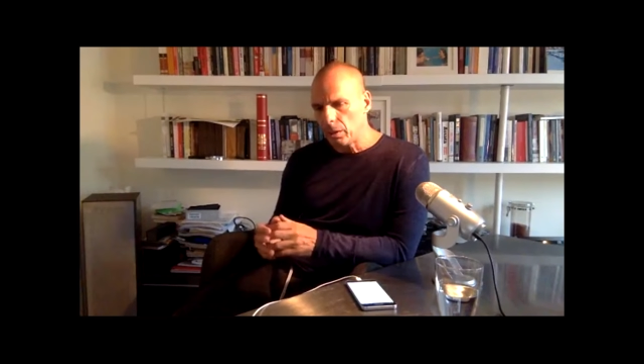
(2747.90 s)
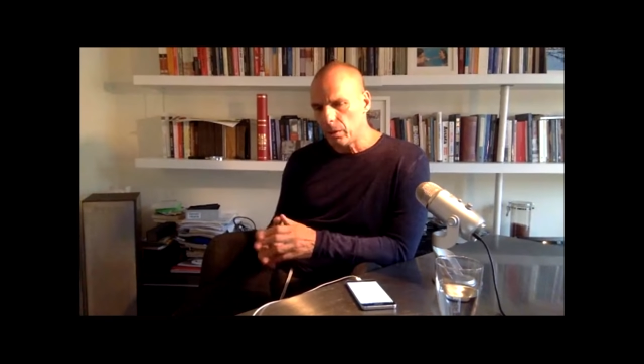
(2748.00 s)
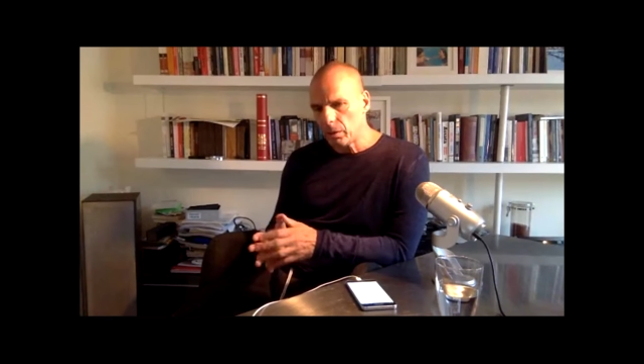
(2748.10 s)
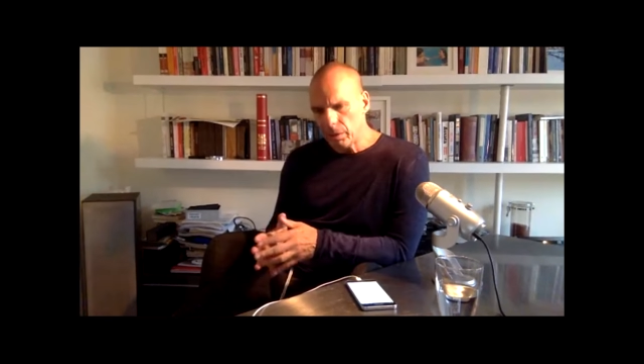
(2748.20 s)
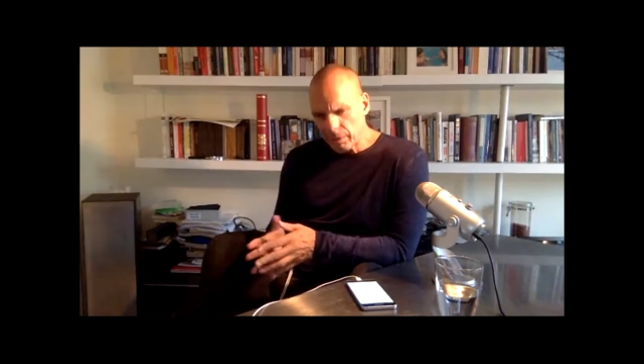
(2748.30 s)

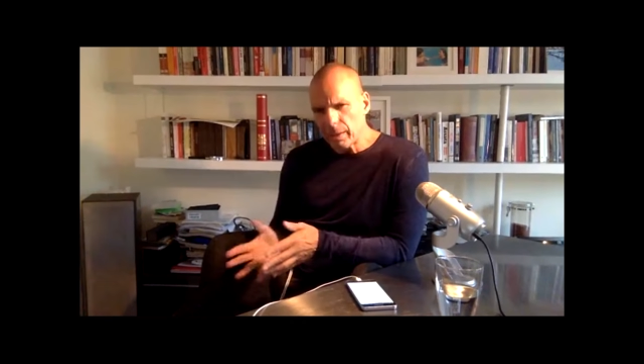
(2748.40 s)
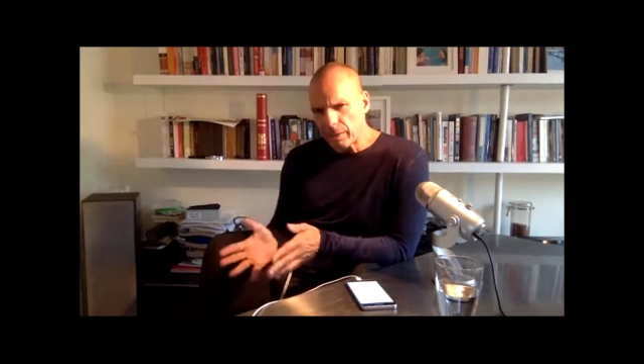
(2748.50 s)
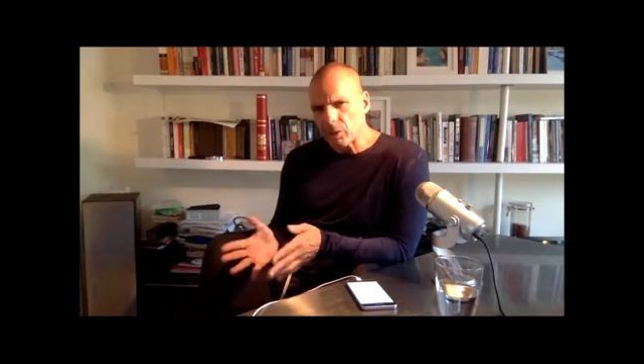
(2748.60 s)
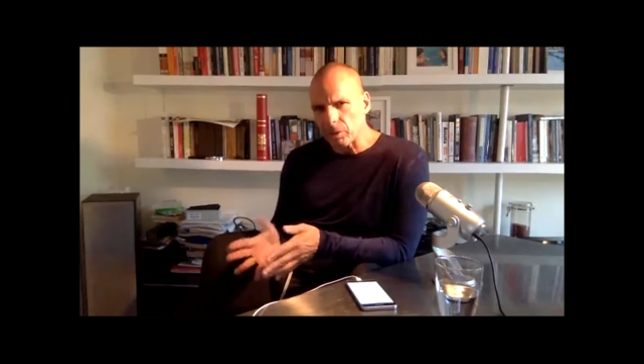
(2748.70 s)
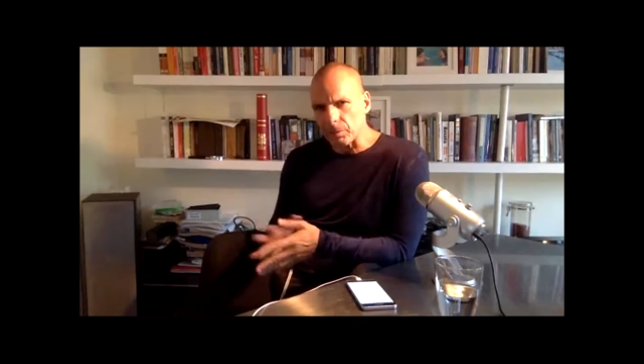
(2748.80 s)
It's a
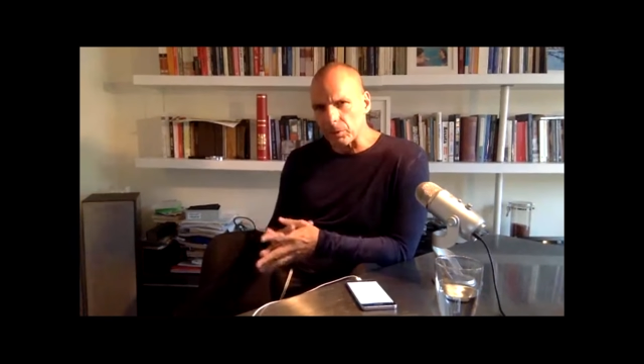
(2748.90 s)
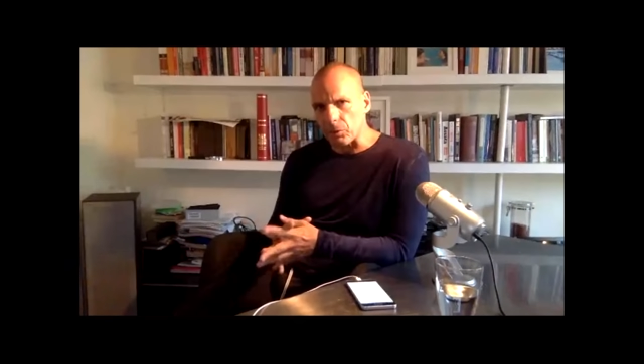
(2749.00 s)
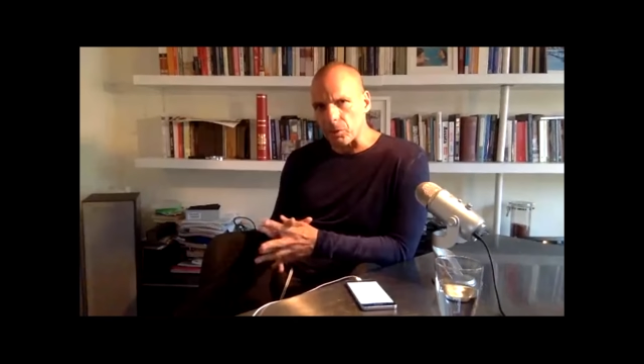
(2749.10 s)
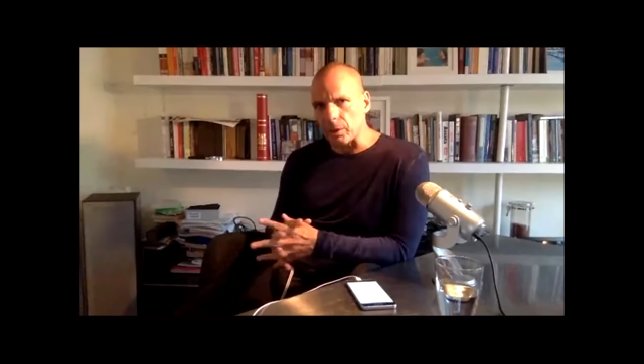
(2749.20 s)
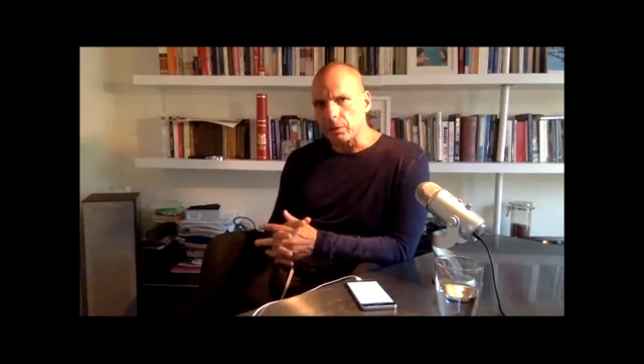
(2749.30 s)
legitimate
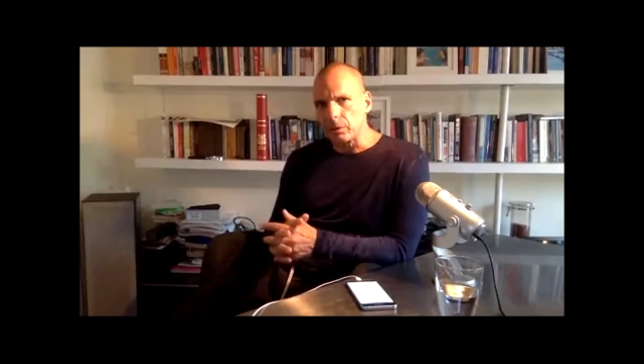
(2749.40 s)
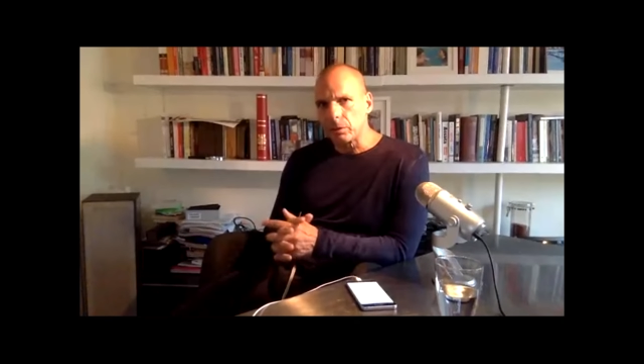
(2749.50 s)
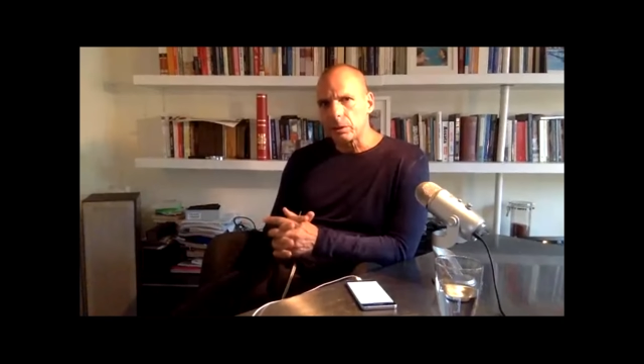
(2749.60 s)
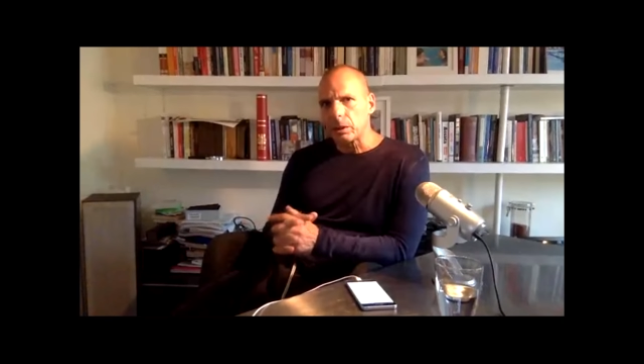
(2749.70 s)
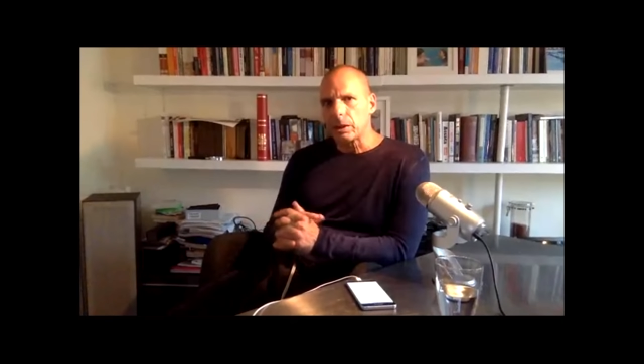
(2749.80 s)
concern,
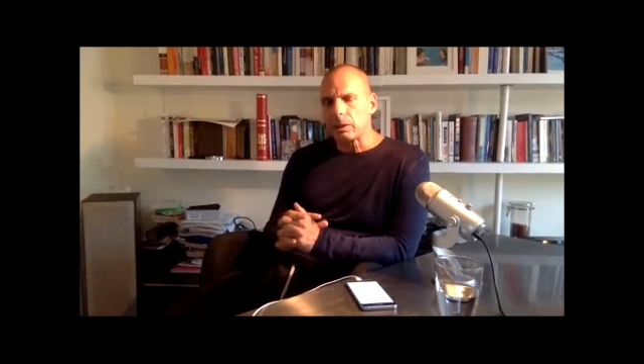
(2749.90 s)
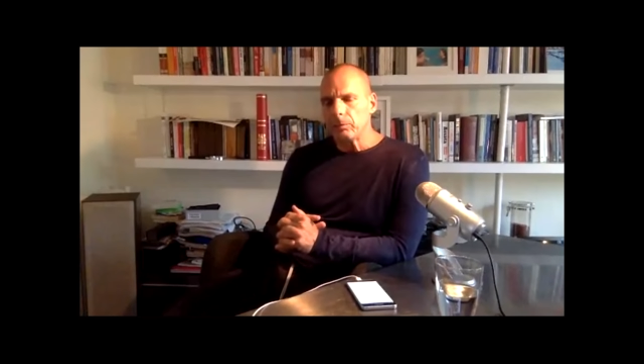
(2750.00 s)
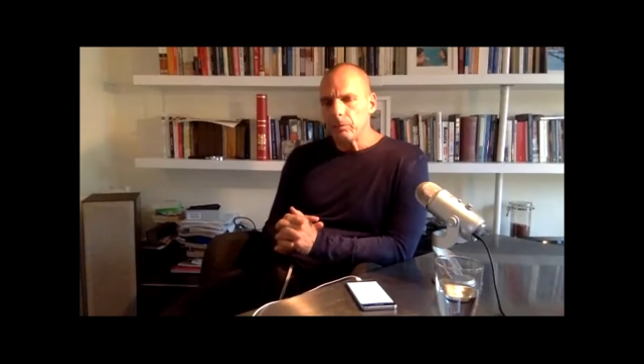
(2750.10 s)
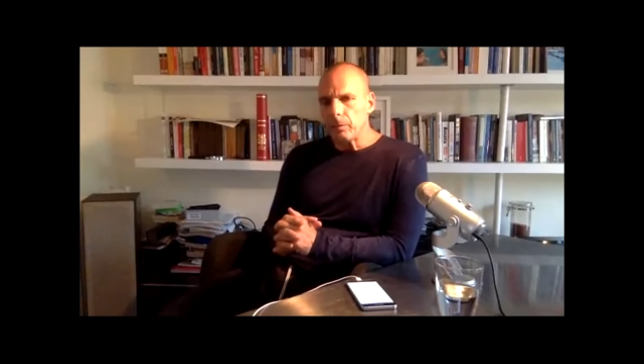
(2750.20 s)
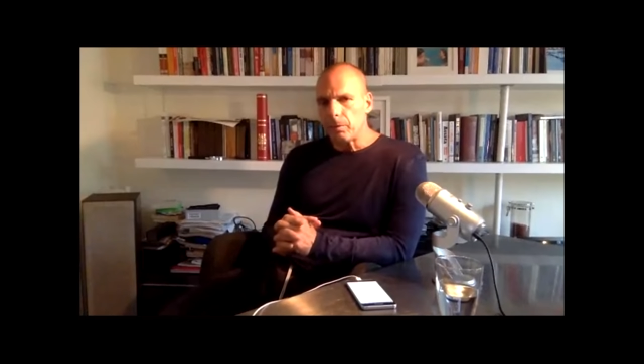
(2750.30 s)

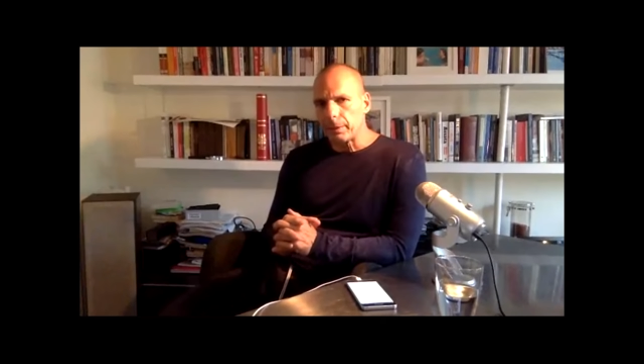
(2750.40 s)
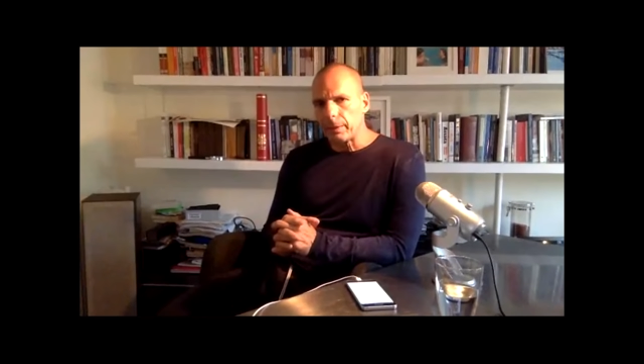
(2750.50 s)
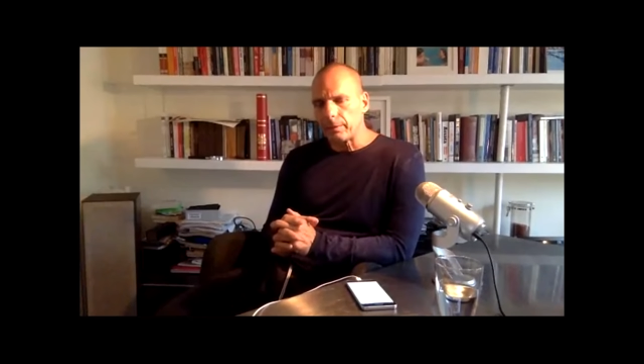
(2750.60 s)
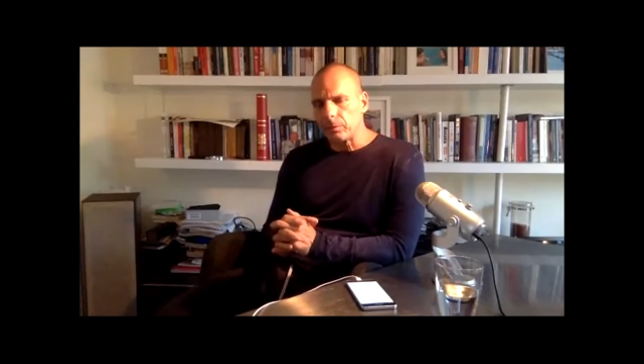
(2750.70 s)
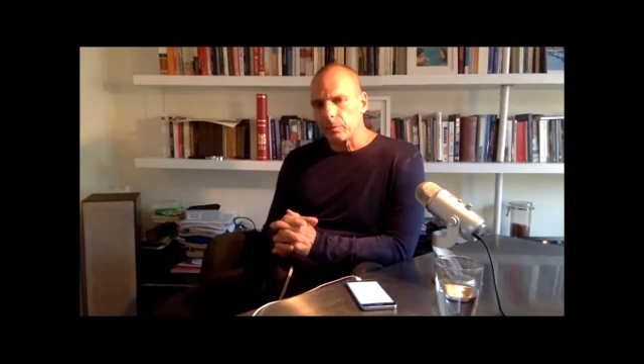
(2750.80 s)
but